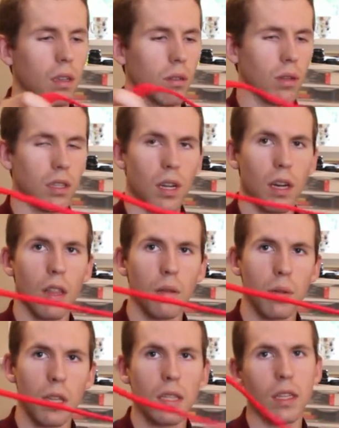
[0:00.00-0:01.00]
So I just got another
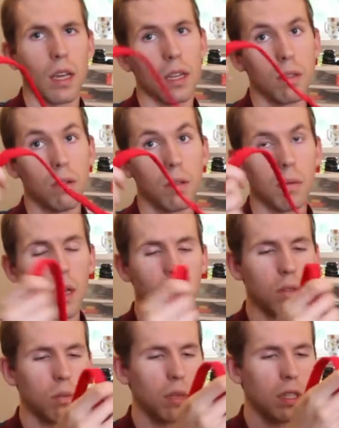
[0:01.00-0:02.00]
one of these. I got 2 of them now,
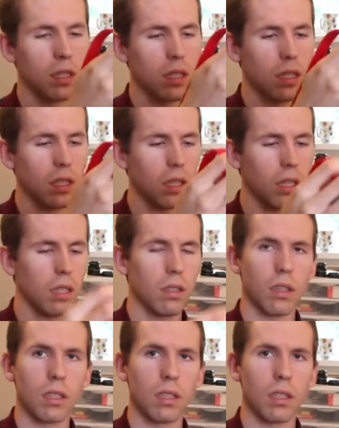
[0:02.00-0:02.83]
so it makes it just a little easier.